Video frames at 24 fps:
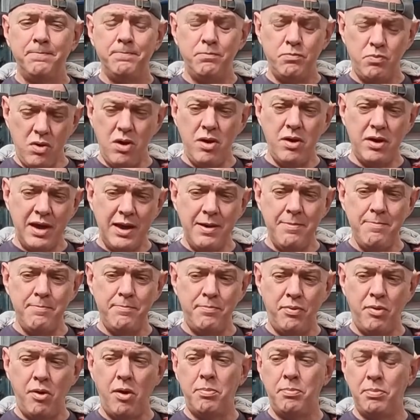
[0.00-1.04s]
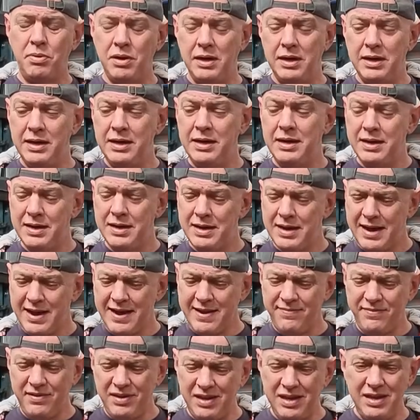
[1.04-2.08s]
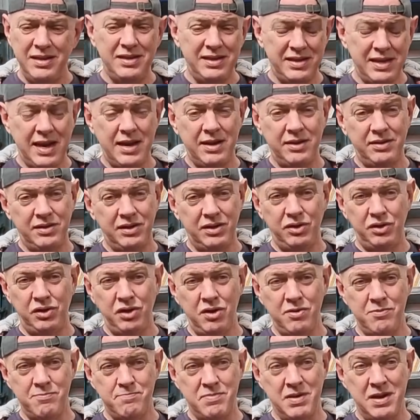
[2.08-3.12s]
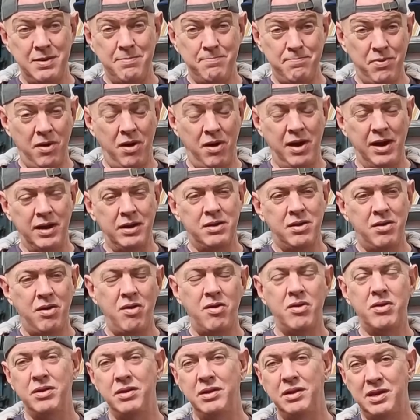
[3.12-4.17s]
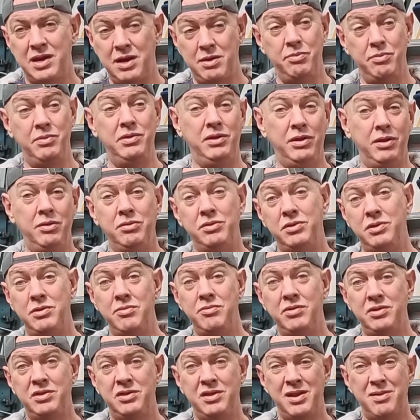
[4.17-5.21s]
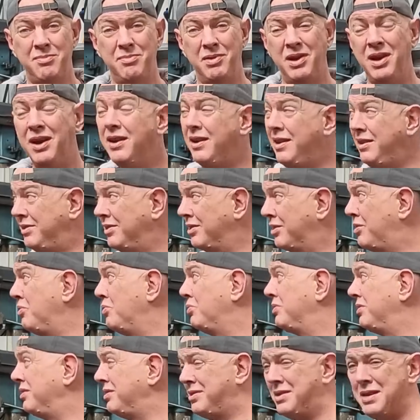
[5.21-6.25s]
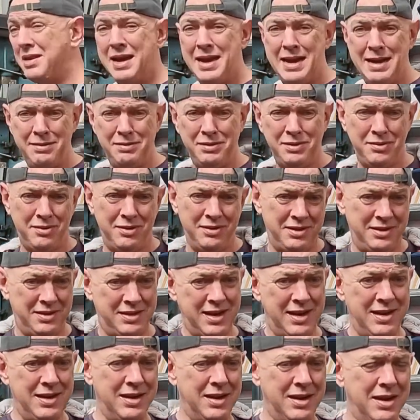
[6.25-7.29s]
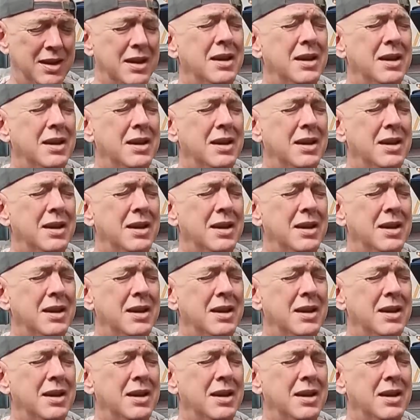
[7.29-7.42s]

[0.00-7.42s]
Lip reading: working properly, everything set as it should be, bike that I can go and use during summer. And it's a gorgeous day outside today.